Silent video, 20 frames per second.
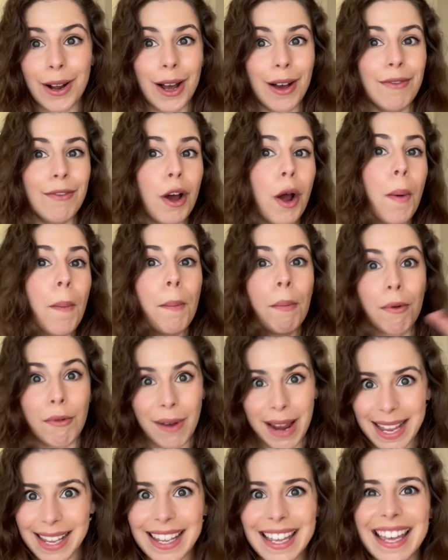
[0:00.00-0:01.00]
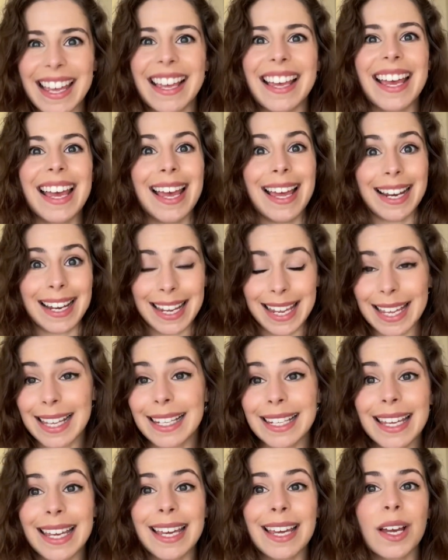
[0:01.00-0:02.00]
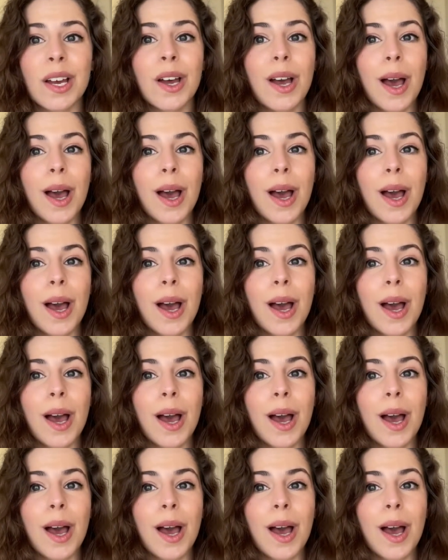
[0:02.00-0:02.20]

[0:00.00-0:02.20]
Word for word: of breaking and healing.